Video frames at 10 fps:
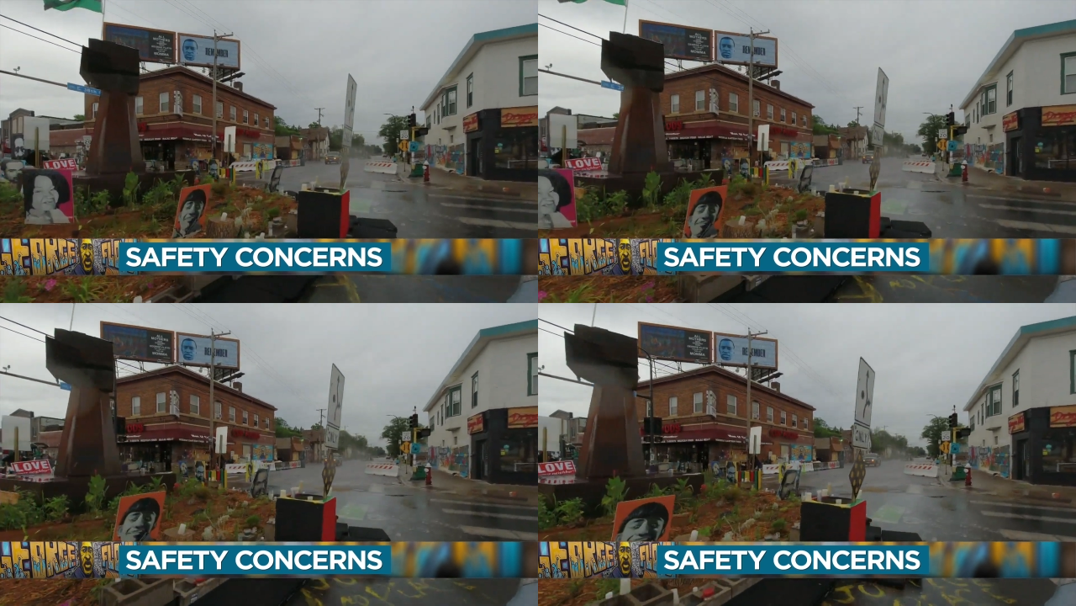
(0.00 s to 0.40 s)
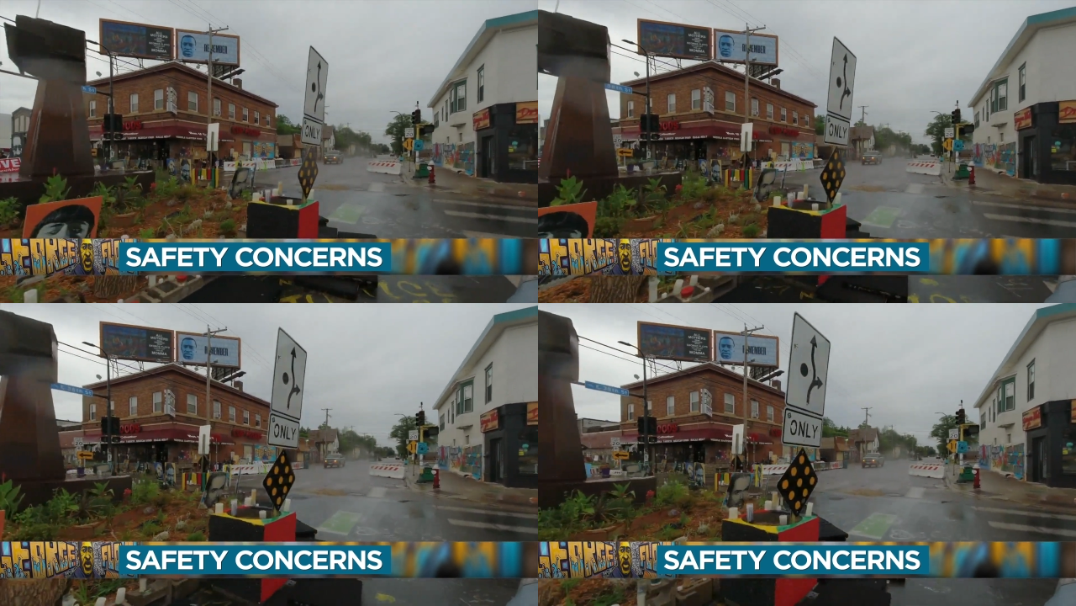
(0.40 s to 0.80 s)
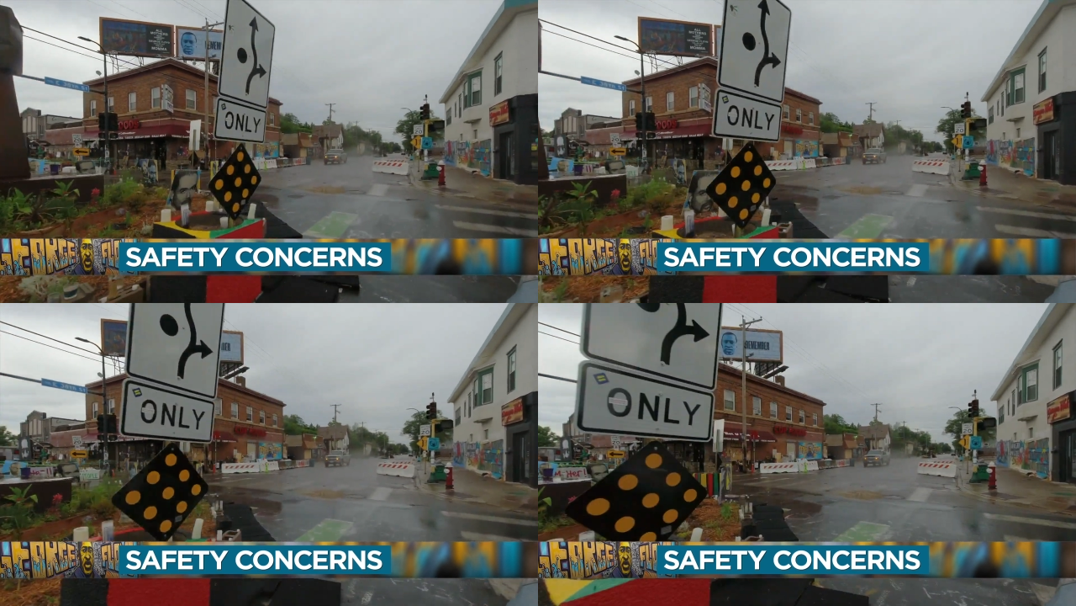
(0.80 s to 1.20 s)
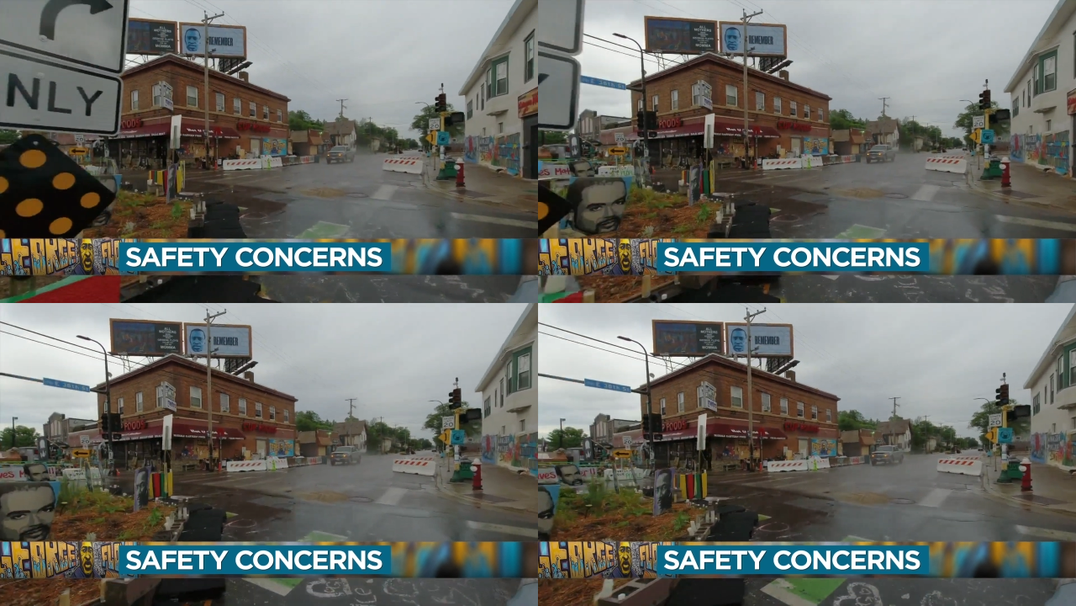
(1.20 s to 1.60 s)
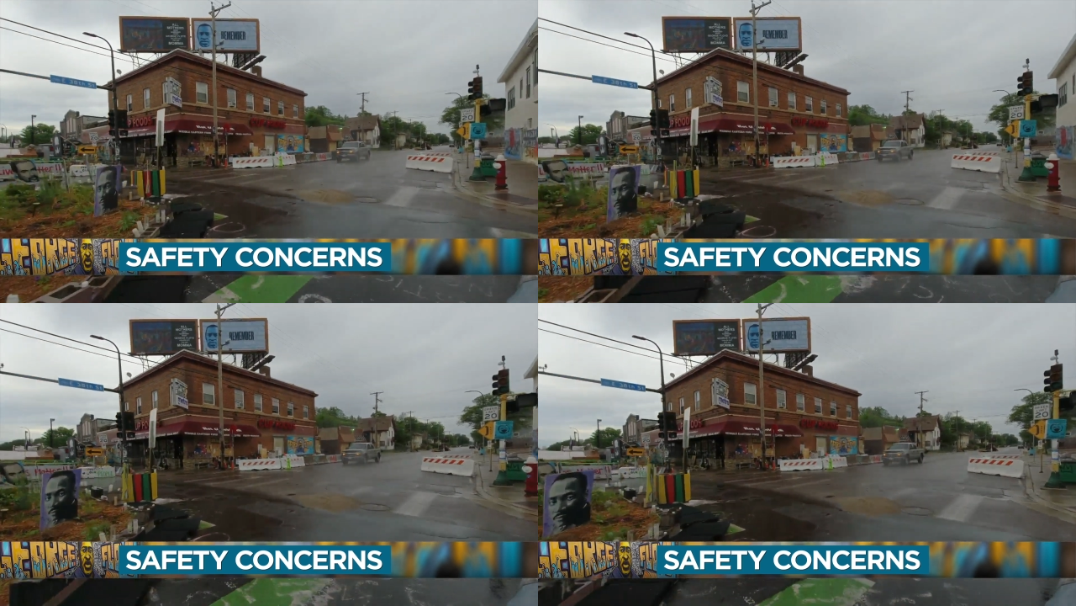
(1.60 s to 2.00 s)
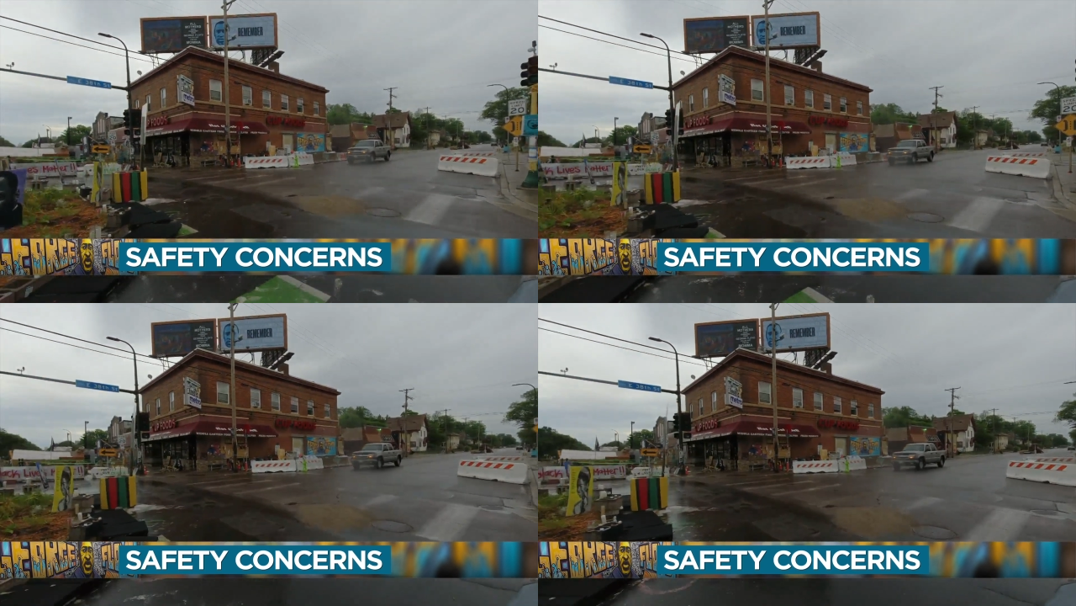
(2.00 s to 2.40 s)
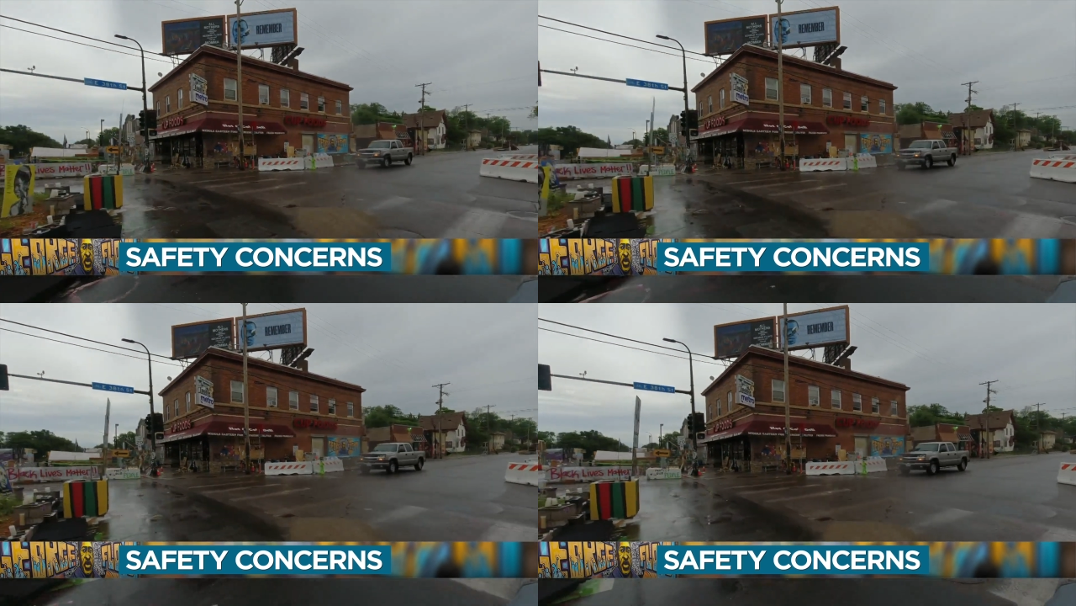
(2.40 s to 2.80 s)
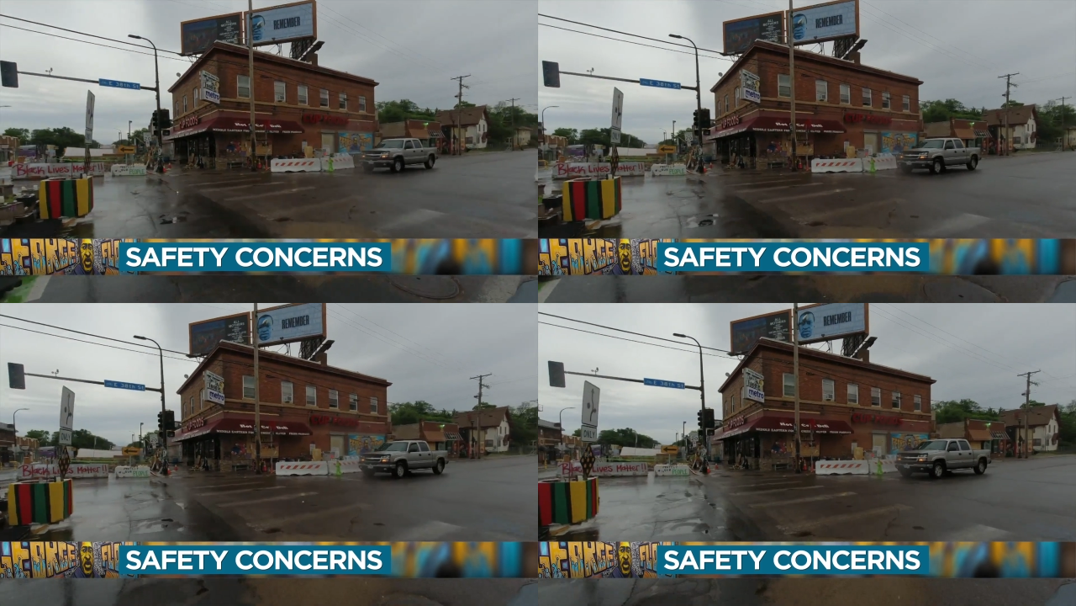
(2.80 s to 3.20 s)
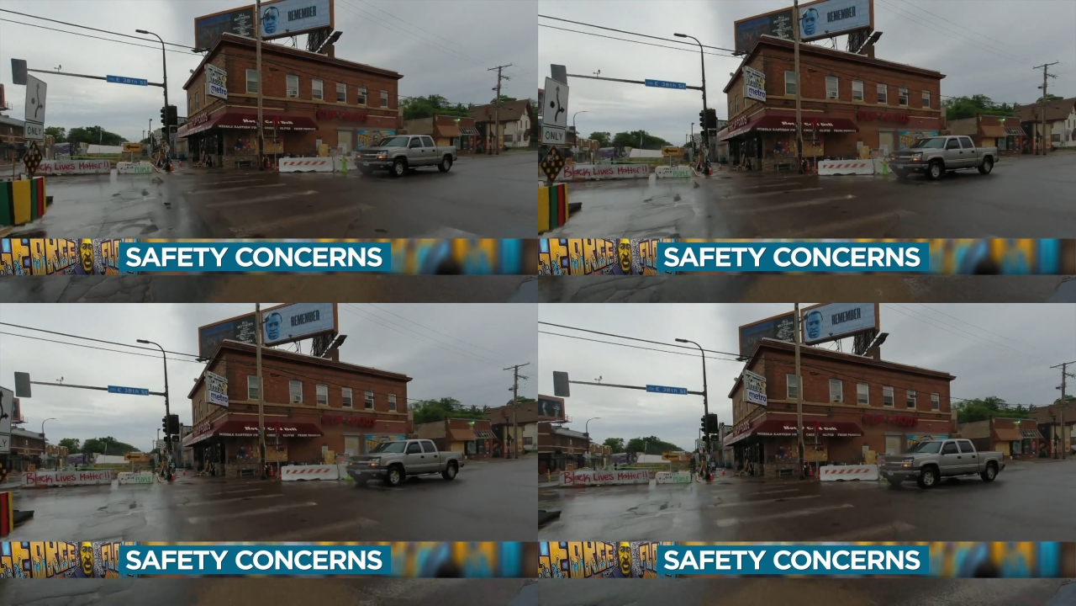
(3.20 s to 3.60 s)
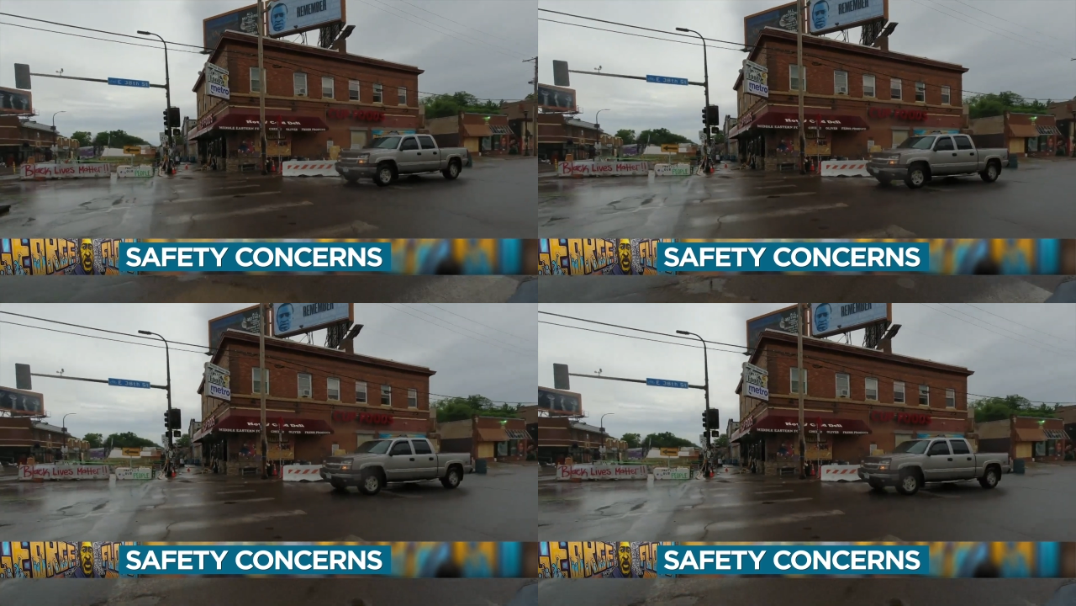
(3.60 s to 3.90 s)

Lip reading: Nobody's mouth can be seen.